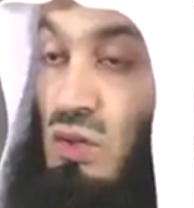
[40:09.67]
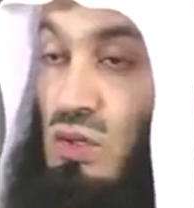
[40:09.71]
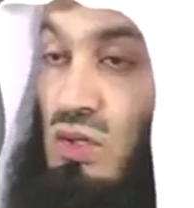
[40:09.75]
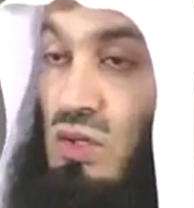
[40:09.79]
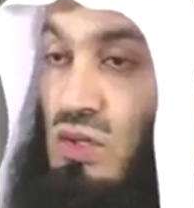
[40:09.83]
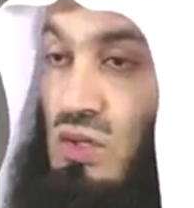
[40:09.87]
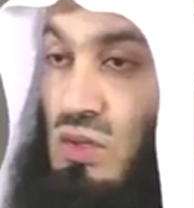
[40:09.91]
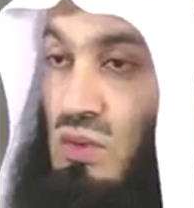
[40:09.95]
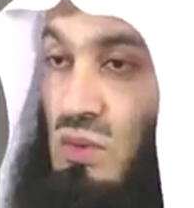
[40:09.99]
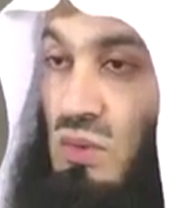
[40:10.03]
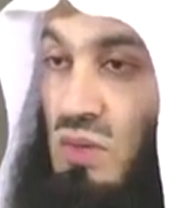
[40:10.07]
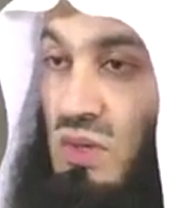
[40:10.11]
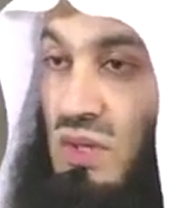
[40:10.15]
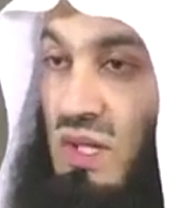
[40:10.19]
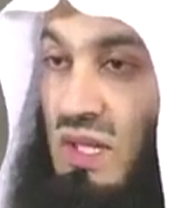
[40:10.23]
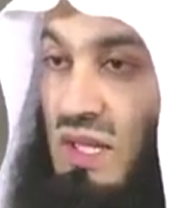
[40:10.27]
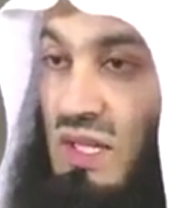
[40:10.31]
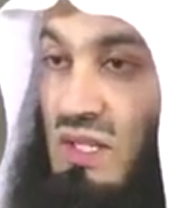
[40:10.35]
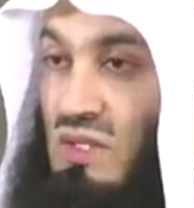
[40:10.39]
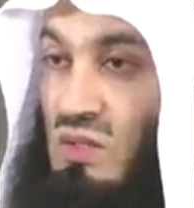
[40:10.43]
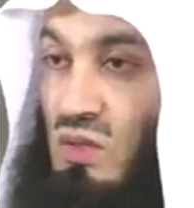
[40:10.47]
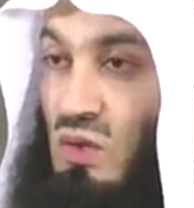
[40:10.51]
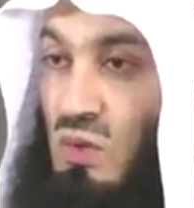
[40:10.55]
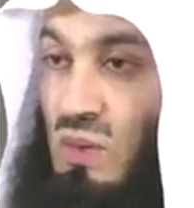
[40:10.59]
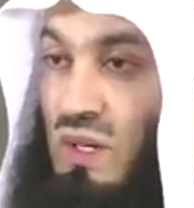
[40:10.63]
goes through
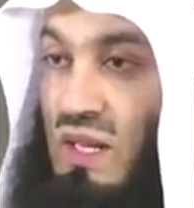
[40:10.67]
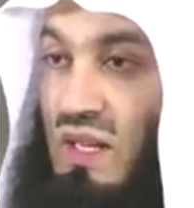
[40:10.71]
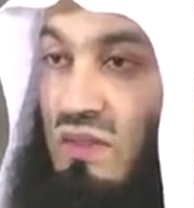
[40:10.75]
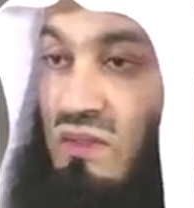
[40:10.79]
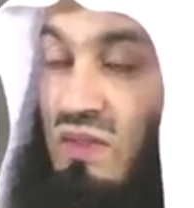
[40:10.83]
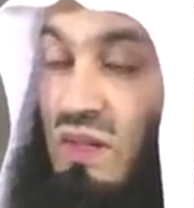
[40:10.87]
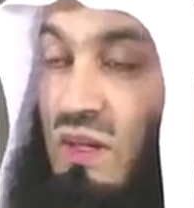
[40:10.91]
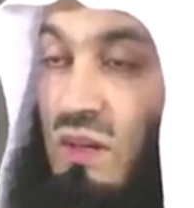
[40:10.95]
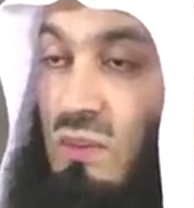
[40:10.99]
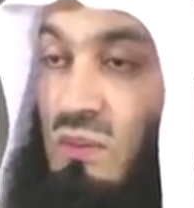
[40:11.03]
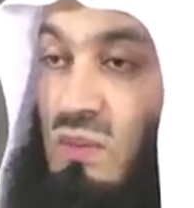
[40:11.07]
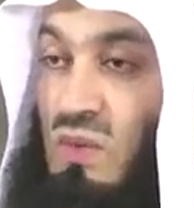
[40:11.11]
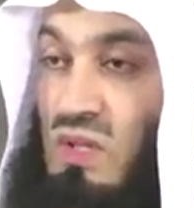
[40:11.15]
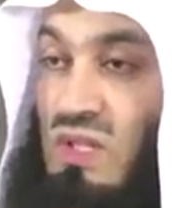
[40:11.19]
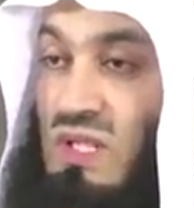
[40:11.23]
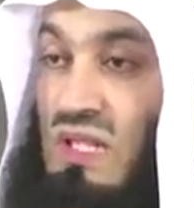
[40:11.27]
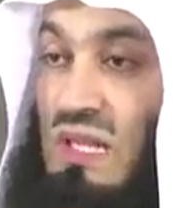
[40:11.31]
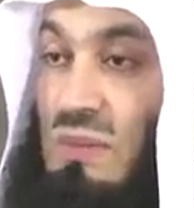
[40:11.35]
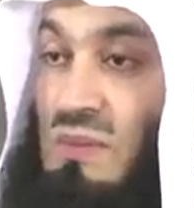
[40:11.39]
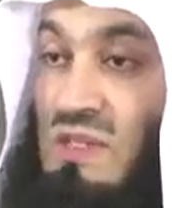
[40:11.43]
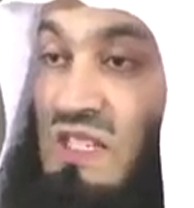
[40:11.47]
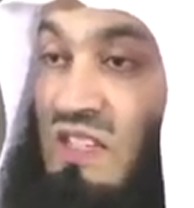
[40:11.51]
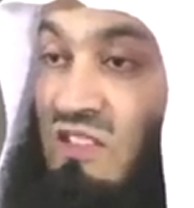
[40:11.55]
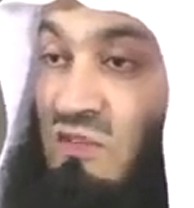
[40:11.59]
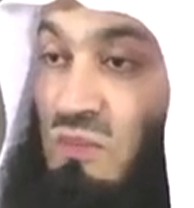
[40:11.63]
things, or whenever
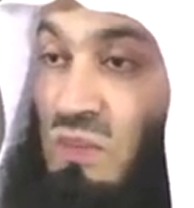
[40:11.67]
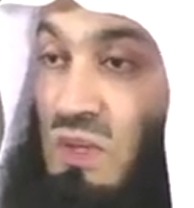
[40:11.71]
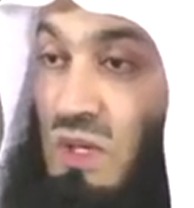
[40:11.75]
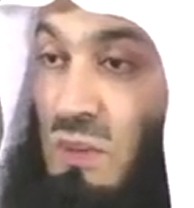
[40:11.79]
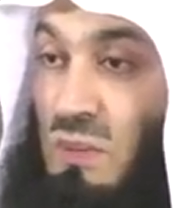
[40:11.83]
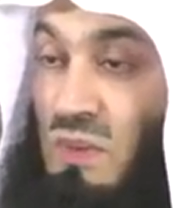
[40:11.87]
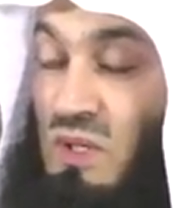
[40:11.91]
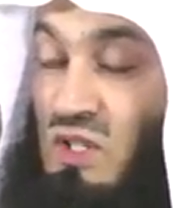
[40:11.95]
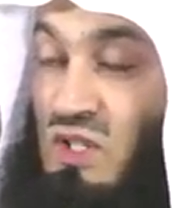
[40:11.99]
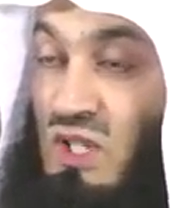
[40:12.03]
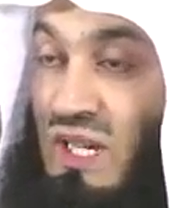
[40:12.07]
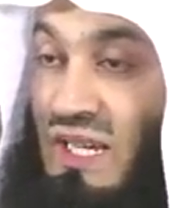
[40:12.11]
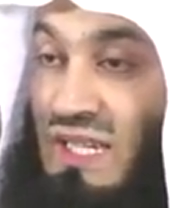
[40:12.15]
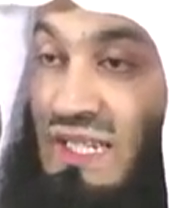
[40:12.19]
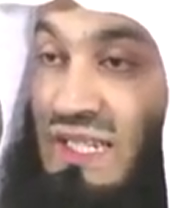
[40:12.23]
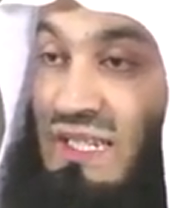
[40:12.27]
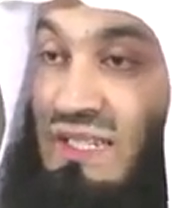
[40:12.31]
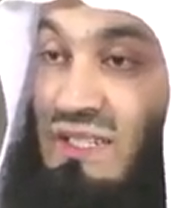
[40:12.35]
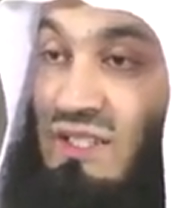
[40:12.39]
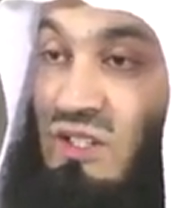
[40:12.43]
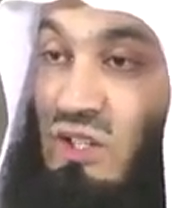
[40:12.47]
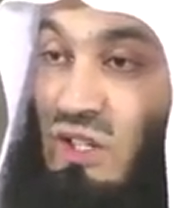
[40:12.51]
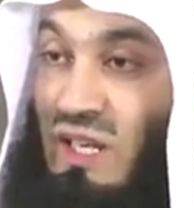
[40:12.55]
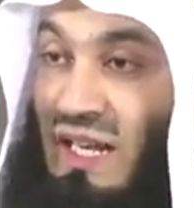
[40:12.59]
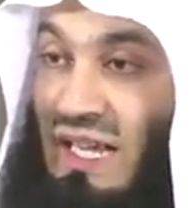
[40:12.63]
Muslims have
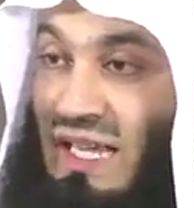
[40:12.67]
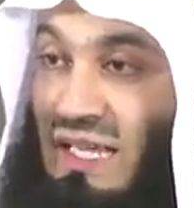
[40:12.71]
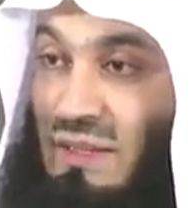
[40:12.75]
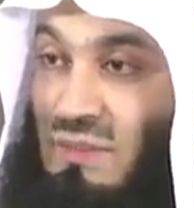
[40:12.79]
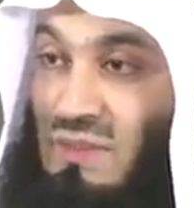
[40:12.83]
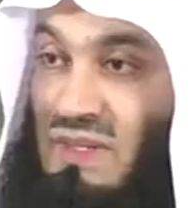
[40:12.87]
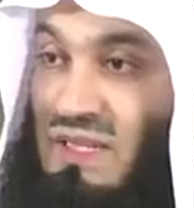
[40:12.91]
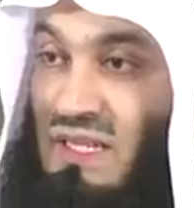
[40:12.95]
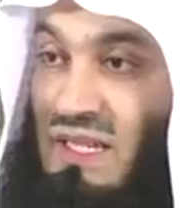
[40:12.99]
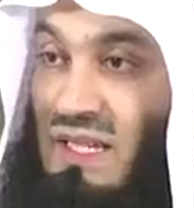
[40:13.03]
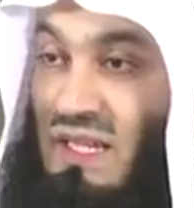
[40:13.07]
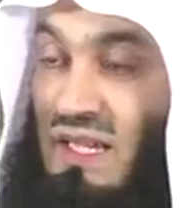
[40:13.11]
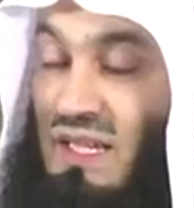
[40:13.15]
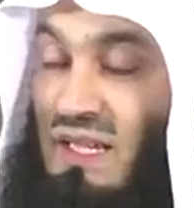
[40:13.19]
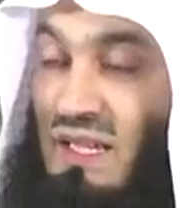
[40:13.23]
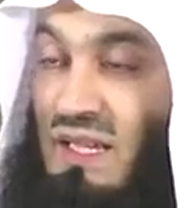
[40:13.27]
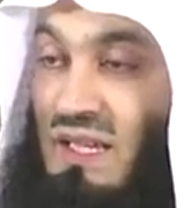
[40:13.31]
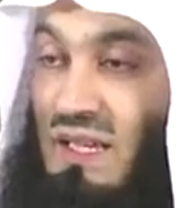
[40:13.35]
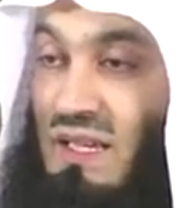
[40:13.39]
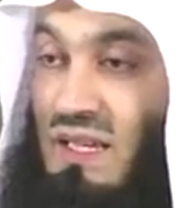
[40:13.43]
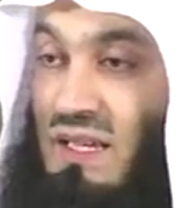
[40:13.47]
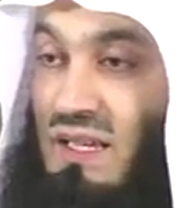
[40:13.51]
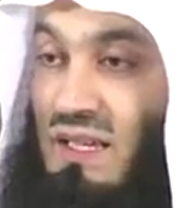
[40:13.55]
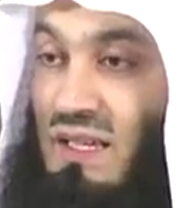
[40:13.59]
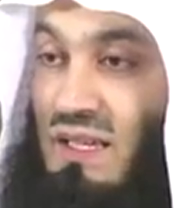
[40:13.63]
perpetrated crimes,
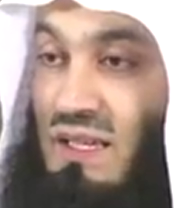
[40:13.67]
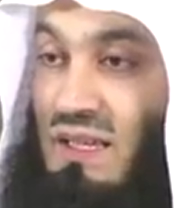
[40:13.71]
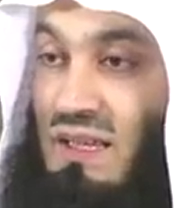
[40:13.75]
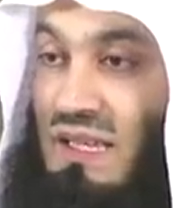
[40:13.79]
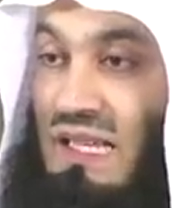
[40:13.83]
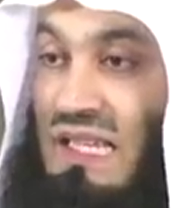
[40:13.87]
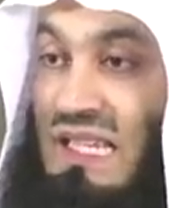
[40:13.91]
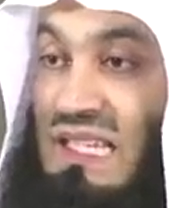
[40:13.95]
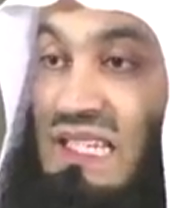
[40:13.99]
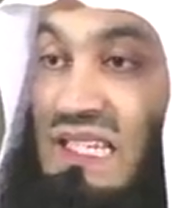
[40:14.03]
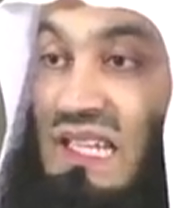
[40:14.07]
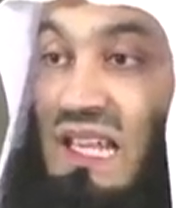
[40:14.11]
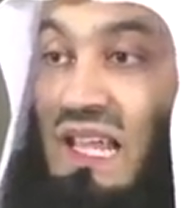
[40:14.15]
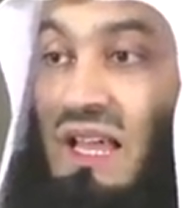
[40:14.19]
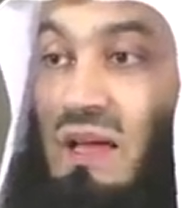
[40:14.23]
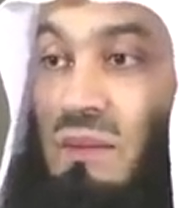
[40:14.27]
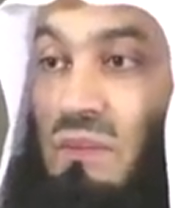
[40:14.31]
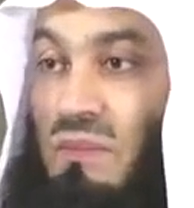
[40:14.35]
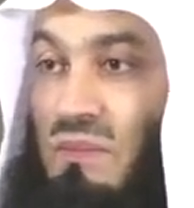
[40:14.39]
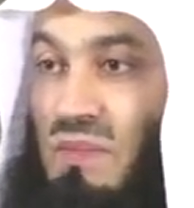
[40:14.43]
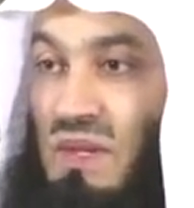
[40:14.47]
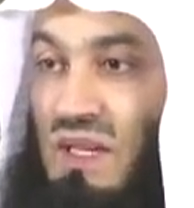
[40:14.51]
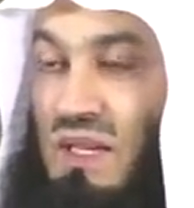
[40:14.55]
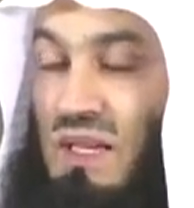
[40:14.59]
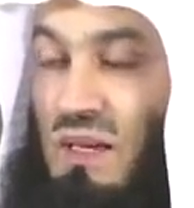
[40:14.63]
the
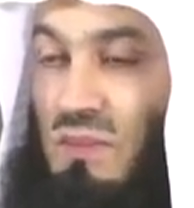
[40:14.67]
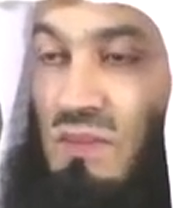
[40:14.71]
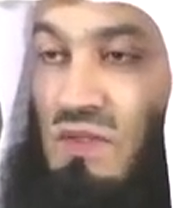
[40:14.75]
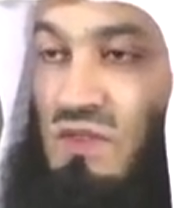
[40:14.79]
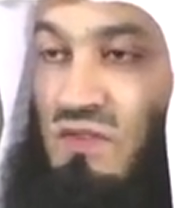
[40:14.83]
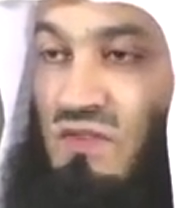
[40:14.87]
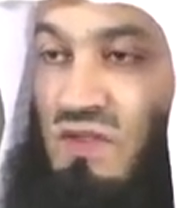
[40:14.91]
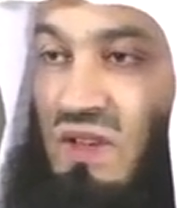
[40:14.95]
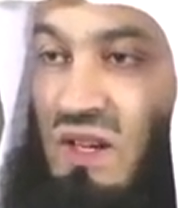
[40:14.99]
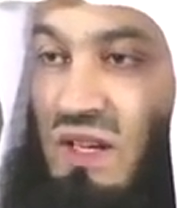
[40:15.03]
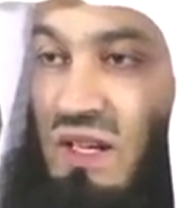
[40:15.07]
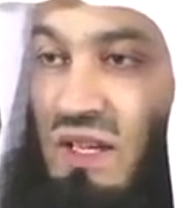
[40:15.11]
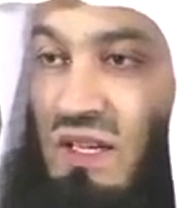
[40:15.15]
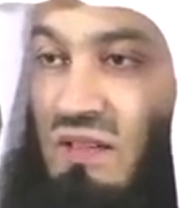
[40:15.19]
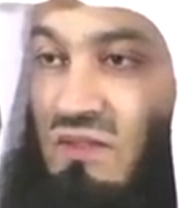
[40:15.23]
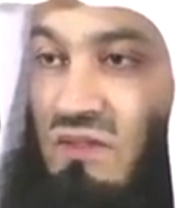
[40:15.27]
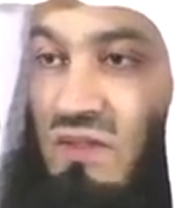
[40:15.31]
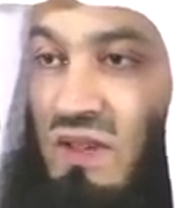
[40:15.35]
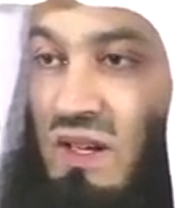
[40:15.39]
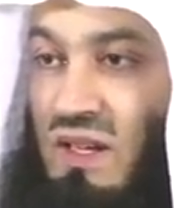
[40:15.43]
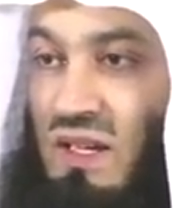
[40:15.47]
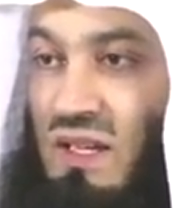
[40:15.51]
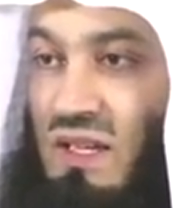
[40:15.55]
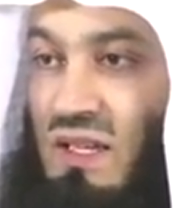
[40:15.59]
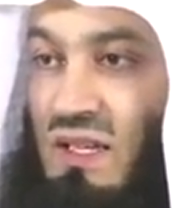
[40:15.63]
Islam becomes
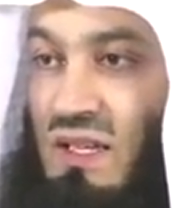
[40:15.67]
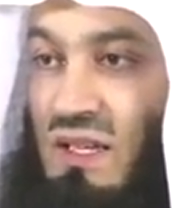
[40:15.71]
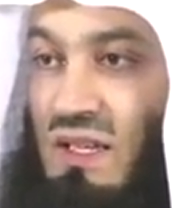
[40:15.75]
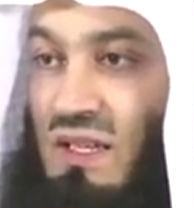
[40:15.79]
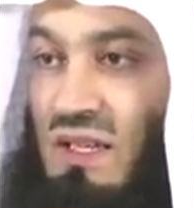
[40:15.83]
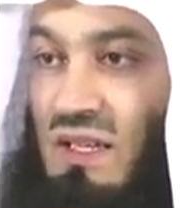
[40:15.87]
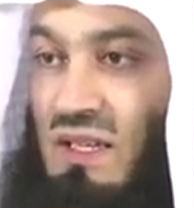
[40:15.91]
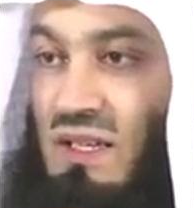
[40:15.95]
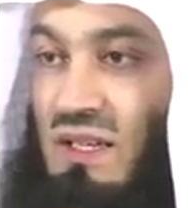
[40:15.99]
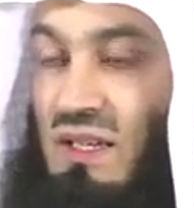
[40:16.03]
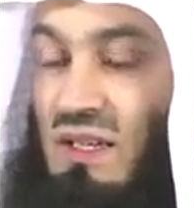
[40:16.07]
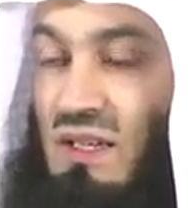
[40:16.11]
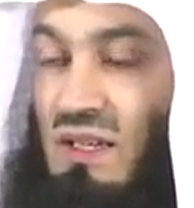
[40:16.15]
very, very